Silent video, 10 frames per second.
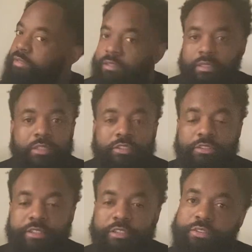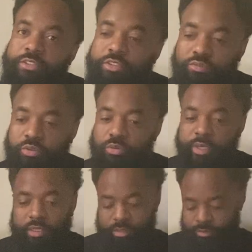Let's just get into this real
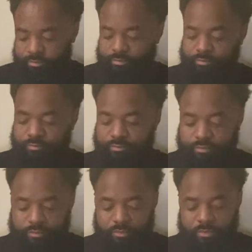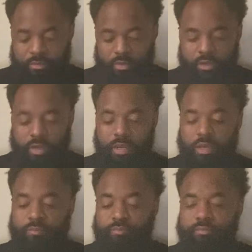quick.
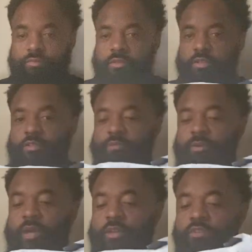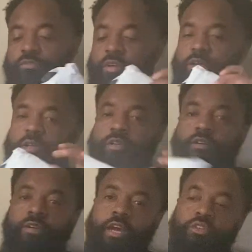Alright, here's the package right here.
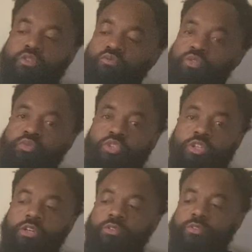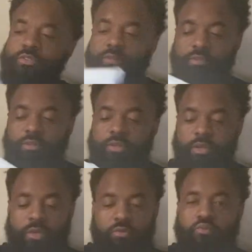Got 2 new shirts.
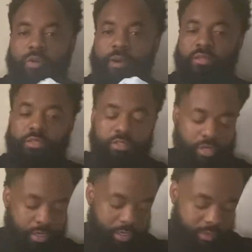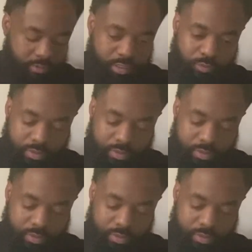We about to check it out and see what